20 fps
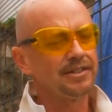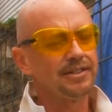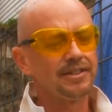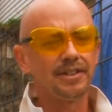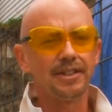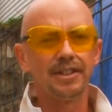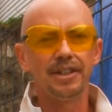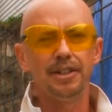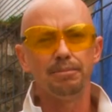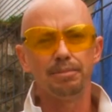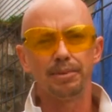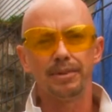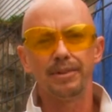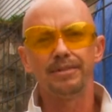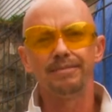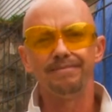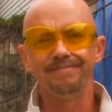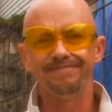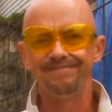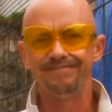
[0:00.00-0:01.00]
to keep
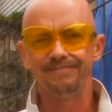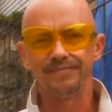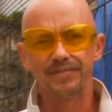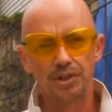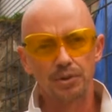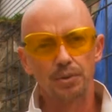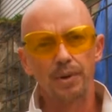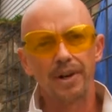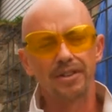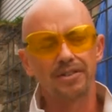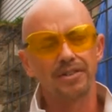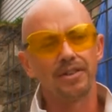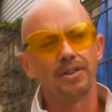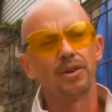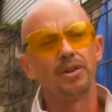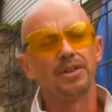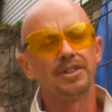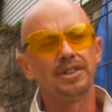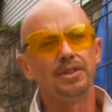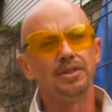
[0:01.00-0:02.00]
strength,
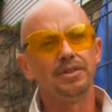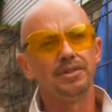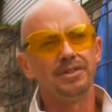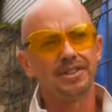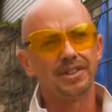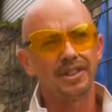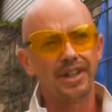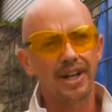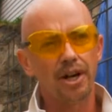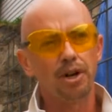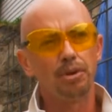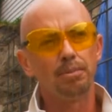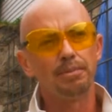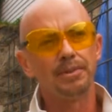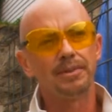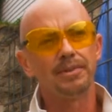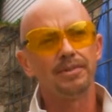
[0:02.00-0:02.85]
or to help